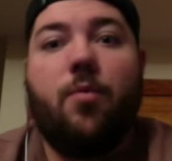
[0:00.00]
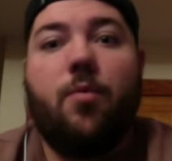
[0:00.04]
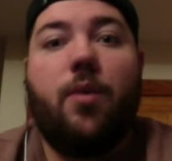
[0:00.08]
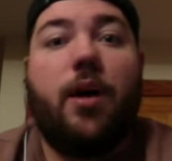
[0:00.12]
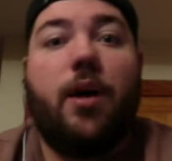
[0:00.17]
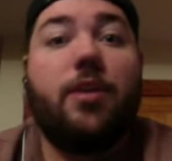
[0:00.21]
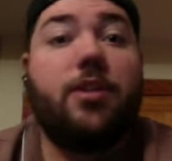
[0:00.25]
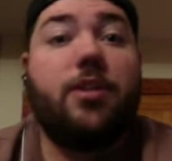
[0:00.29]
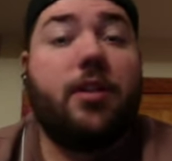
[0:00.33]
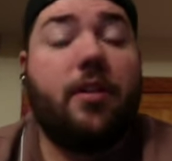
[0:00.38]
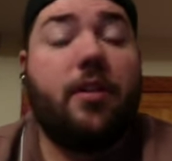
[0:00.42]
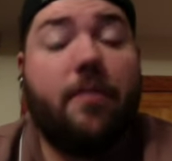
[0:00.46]

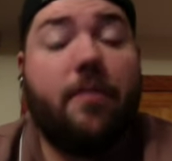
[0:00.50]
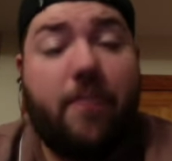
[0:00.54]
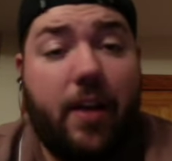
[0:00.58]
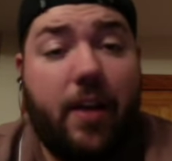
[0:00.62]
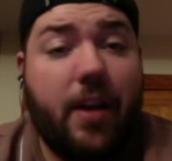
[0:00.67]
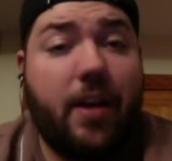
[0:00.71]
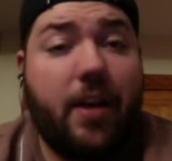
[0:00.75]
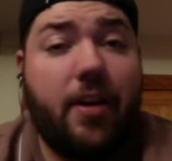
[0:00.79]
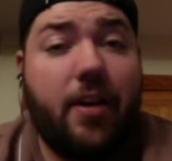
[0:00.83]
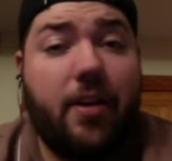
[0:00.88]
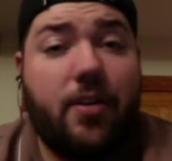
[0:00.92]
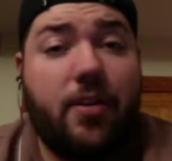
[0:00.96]
watching the
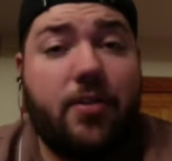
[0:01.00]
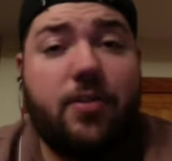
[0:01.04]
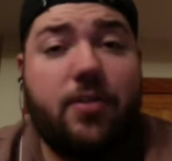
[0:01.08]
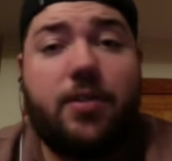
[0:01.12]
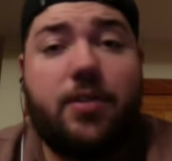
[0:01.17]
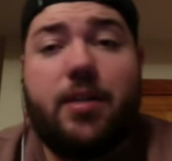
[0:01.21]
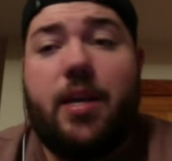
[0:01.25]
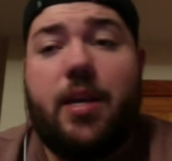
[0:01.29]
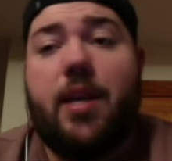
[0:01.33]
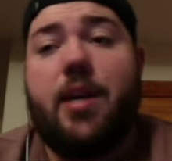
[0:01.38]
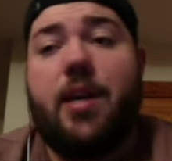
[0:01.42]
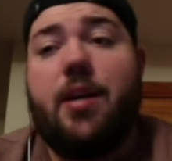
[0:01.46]

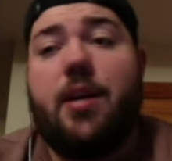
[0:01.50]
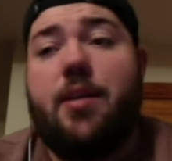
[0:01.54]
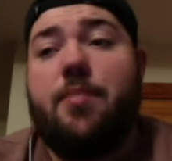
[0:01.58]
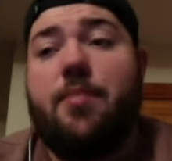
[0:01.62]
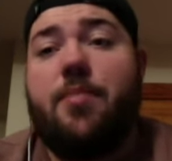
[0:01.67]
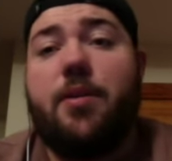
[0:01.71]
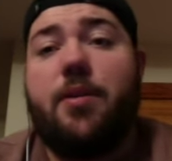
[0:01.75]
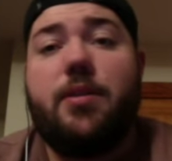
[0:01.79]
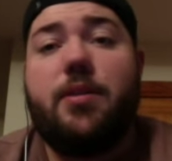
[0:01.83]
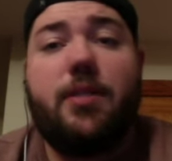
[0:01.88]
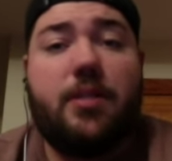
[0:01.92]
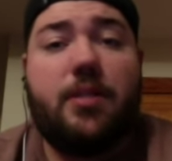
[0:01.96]
videos
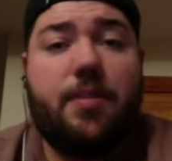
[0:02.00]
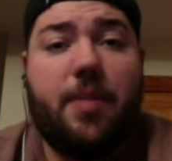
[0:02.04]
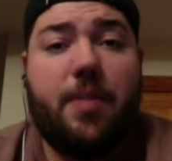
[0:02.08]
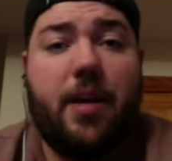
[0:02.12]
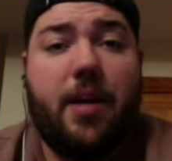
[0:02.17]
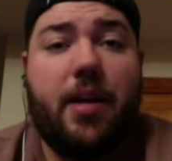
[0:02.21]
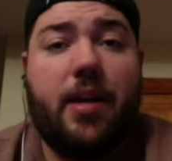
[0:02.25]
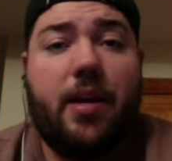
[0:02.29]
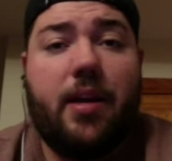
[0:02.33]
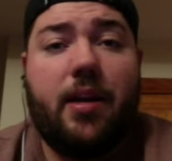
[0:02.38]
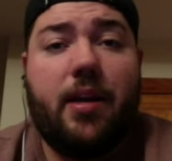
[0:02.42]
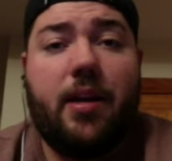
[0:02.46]
and
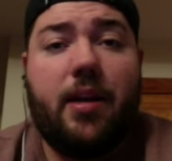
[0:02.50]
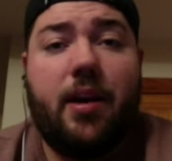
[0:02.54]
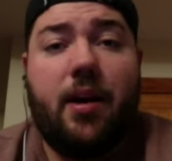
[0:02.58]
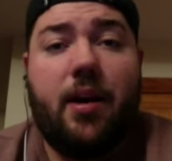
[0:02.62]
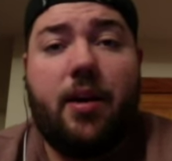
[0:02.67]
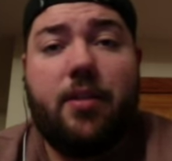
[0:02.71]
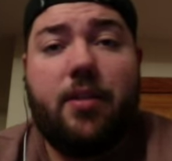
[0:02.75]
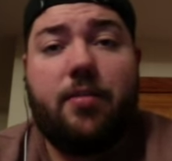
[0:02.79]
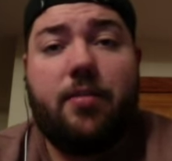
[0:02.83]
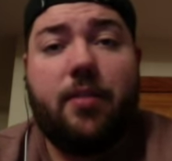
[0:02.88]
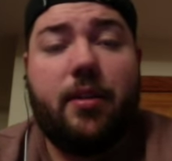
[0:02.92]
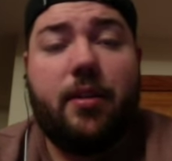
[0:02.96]
participating
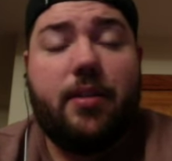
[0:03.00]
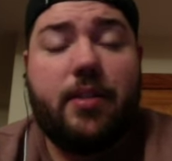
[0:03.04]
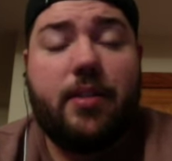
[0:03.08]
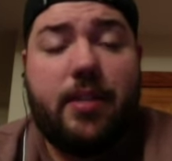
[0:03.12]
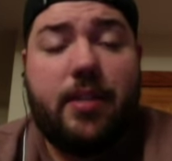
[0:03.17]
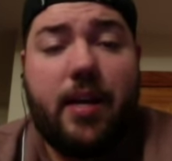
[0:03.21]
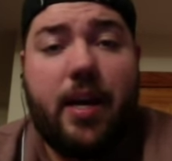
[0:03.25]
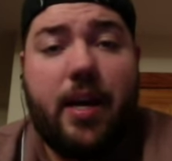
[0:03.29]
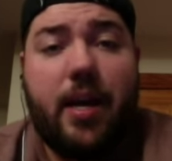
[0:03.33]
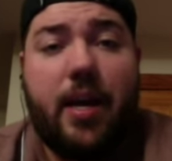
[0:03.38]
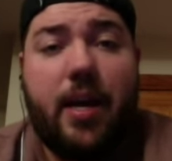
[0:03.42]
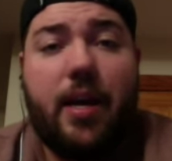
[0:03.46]
throughout the
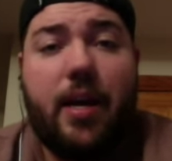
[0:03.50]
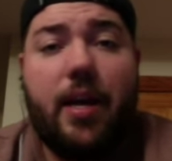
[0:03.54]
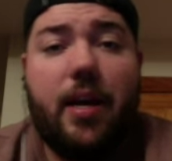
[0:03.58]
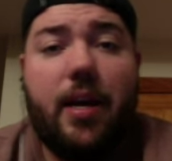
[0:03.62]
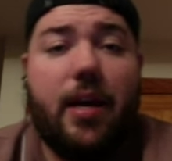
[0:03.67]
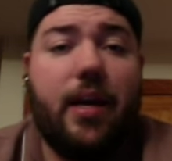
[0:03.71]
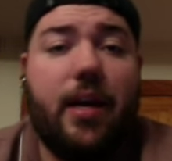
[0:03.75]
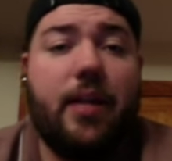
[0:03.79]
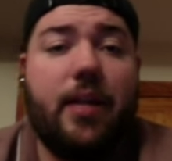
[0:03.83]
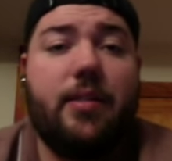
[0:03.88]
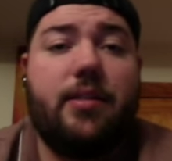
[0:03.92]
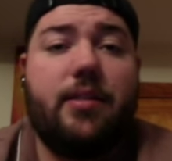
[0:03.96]
day
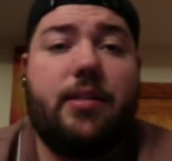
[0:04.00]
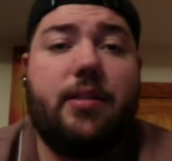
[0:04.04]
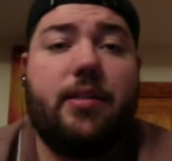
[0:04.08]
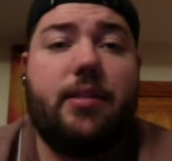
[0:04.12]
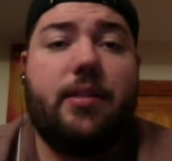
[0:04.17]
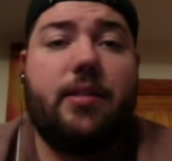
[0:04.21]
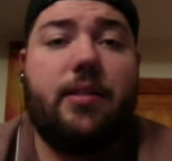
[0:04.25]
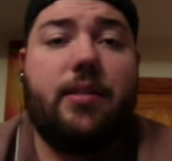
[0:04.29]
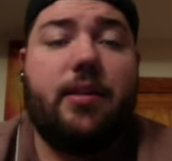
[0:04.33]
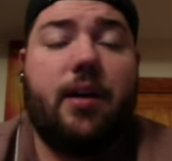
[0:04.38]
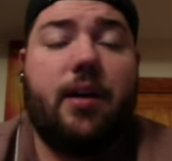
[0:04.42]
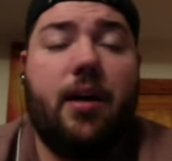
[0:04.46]
is
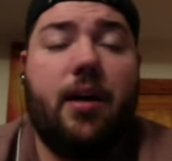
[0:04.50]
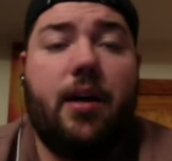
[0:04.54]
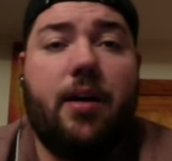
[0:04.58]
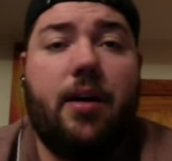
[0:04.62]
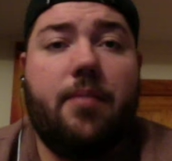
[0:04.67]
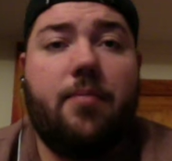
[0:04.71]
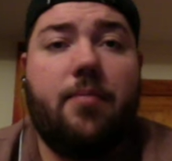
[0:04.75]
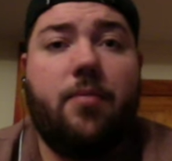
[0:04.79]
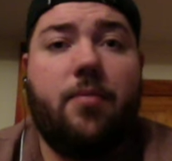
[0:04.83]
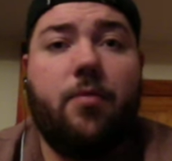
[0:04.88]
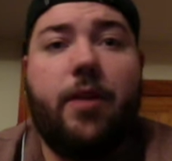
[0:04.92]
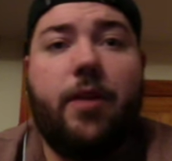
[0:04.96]
to
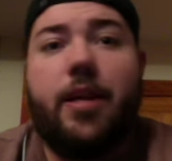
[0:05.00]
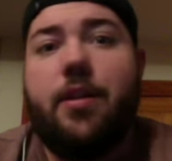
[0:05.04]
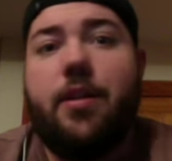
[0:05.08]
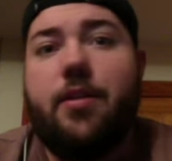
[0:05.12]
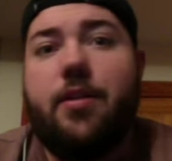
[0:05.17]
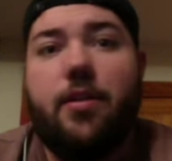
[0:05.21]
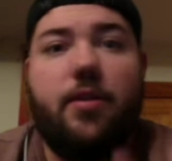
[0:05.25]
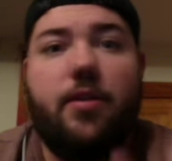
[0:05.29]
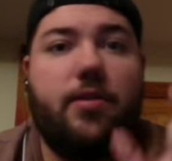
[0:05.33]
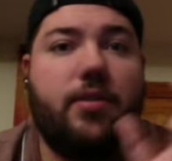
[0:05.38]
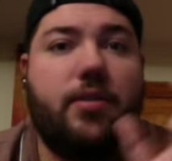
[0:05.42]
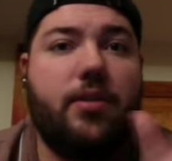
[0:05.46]
read
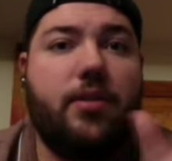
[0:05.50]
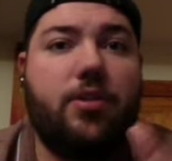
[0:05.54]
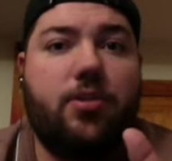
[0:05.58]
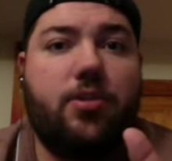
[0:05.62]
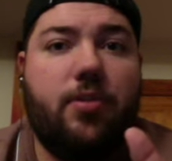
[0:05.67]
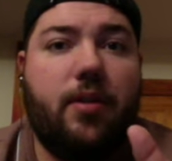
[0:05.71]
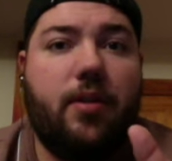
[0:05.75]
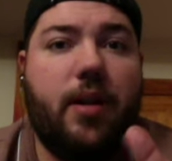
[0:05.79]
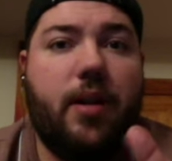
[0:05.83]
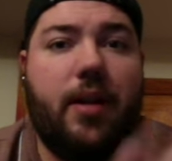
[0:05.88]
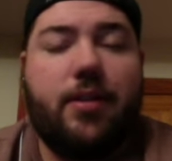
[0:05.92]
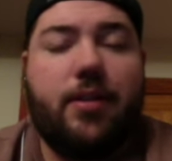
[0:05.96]
those
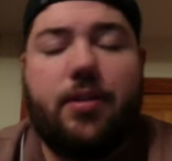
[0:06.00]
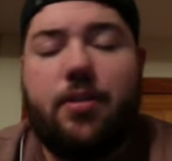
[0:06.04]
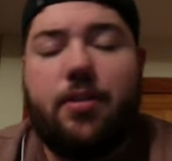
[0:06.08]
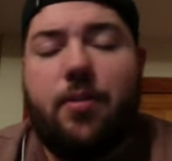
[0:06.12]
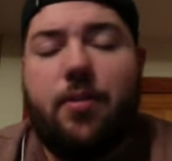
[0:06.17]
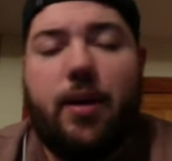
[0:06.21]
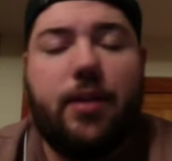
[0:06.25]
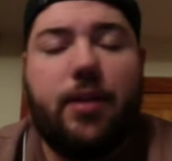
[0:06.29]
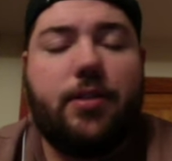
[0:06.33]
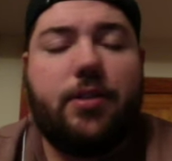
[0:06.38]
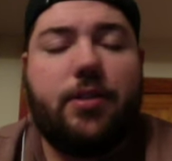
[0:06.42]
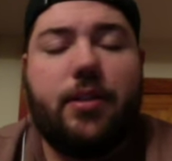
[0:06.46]
short answer
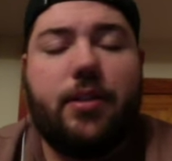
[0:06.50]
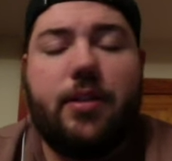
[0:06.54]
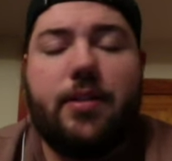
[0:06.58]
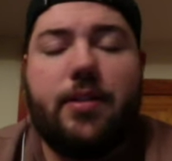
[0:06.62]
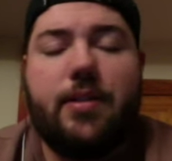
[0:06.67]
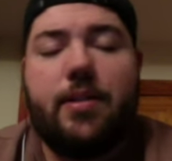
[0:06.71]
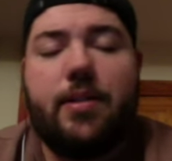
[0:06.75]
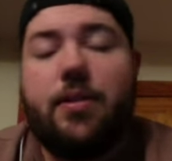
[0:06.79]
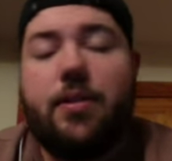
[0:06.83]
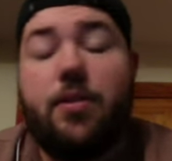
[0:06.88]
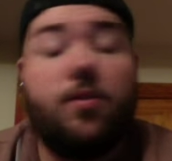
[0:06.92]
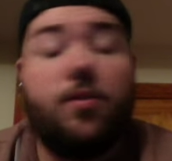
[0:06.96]
questions,
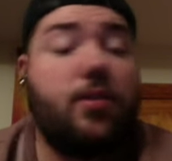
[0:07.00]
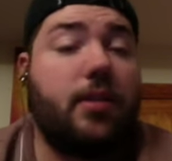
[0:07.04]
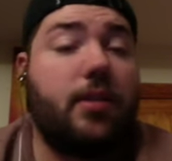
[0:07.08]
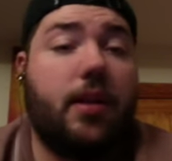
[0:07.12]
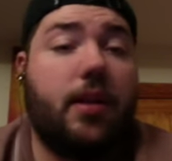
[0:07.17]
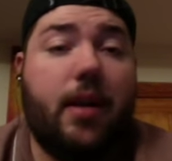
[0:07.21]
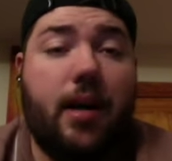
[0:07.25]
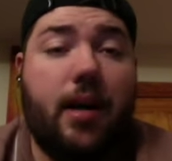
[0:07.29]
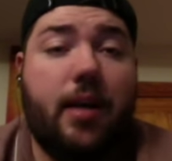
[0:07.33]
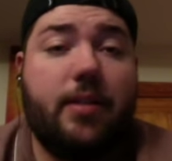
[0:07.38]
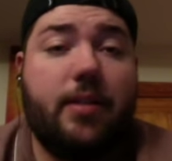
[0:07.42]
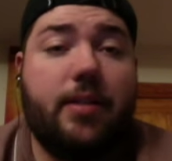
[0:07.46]
and those are the
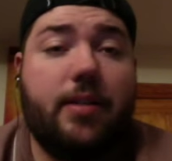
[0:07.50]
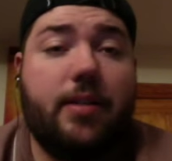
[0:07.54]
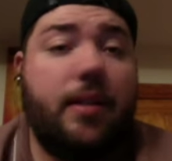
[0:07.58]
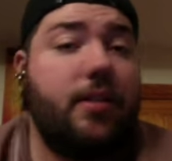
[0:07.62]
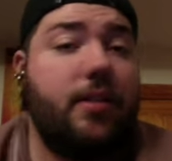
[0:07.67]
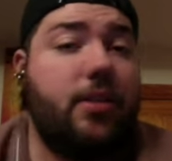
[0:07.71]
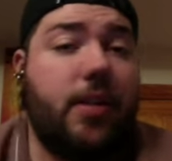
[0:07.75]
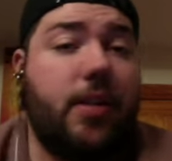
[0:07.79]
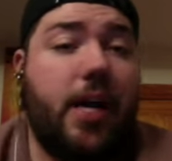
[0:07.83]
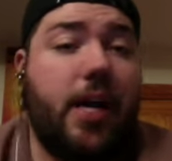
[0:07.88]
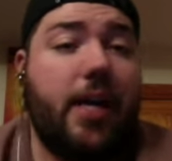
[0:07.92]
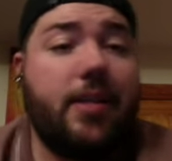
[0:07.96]
content
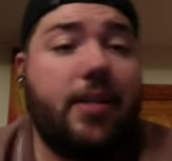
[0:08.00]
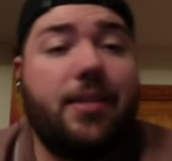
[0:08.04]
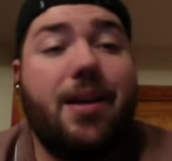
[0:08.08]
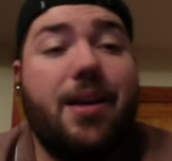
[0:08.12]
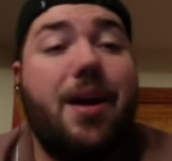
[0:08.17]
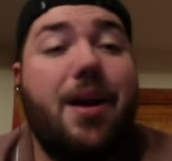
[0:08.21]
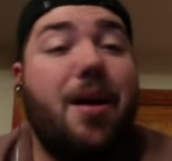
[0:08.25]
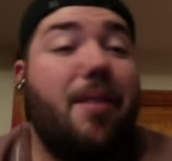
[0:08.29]
checks.